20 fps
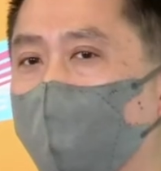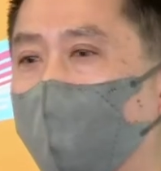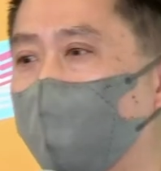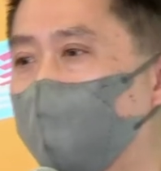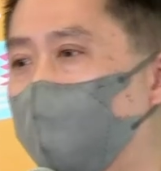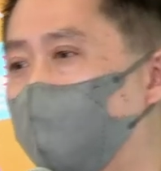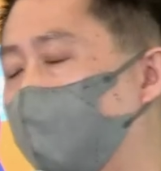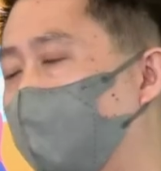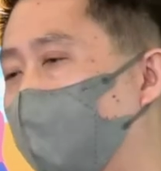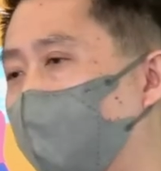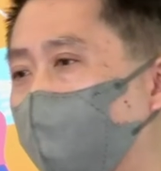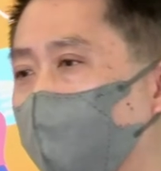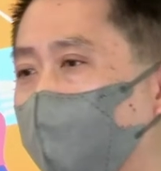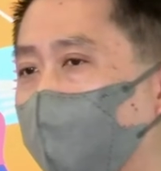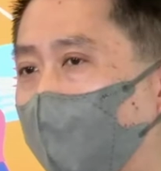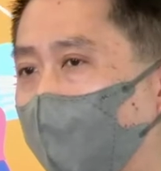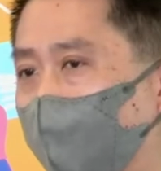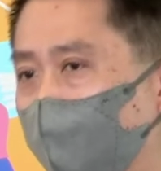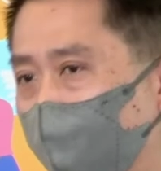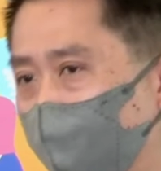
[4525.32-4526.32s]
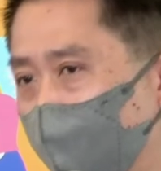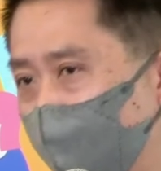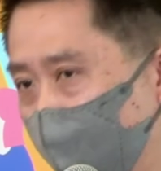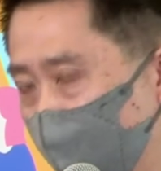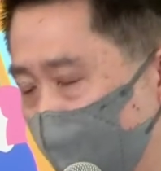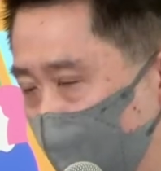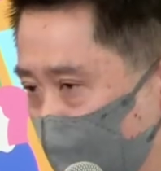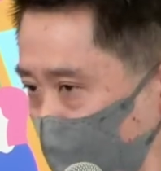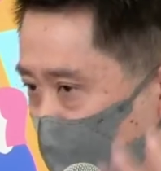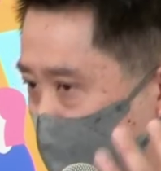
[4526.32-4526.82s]
we, uh, all, we have
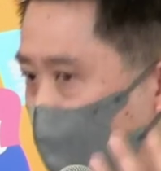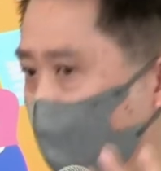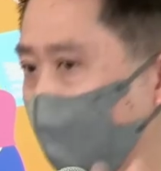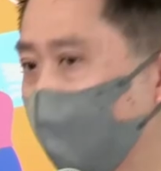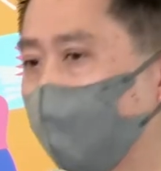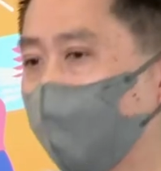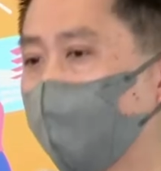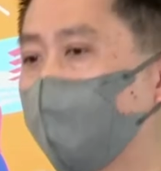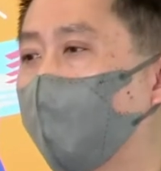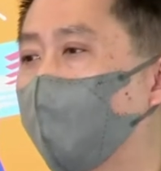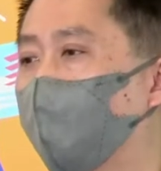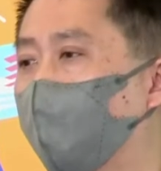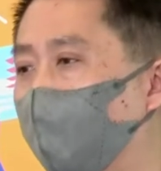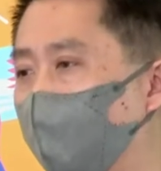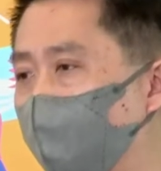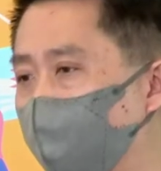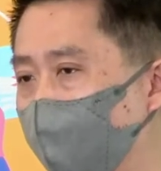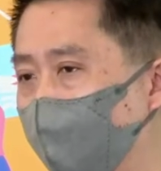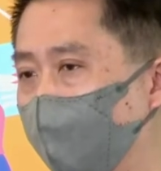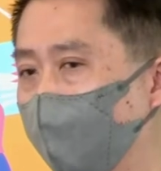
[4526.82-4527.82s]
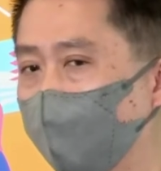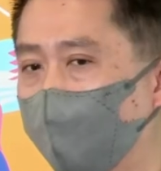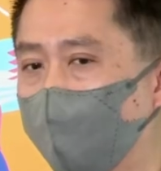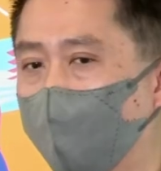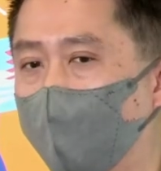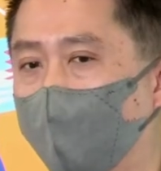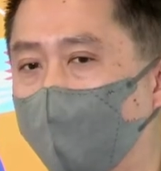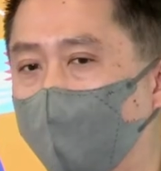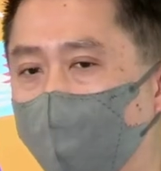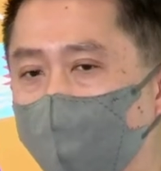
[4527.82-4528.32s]
to redesign all of our
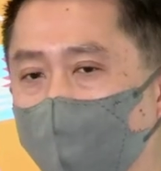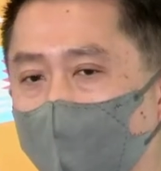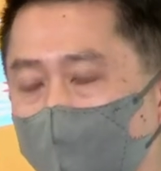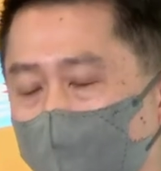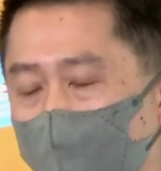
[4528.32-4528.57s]
classrooms.